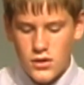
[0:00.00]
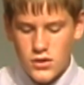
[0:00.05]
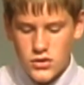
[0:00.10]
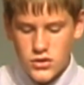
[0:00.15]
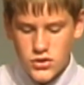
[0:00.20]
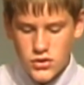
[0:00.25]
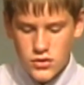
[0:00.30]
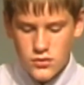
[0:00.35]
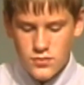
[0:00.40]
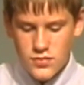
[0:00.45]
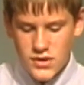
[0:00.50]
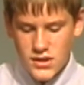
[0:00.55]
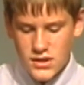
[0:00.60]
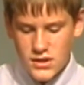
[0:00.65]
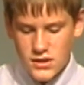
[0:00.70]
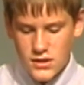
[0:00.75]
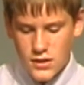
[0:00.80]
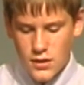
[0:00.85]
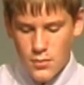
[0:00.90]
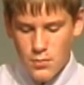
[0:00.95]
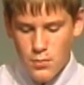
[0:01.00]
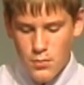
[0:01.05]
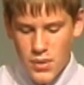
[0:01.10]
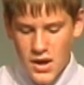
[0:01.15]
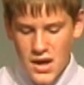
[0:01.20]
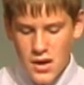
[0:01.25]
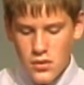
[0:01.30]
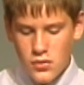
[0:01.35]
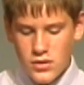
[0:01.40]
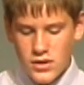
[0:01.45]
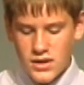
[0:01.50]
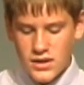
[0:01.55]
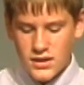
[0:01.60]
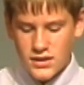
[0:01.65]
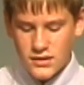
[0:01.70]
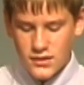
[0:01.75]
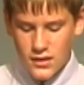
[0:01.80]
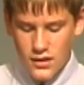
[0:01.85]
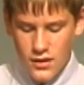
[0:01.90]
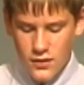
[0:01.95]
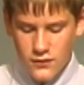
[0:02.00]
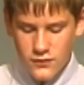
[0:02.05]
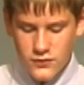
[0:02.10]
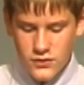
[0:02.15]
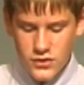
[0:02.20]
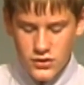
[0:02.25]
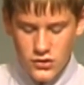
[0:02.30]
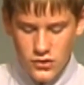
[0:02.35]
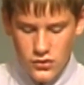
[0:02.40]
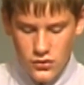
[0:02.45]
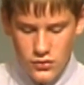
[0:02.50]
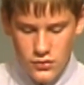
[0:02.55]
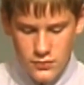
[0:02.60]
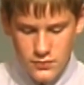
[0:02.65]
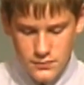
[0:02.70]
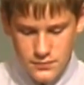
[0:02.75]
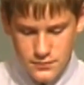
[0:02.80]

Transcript: should be abounding in love too.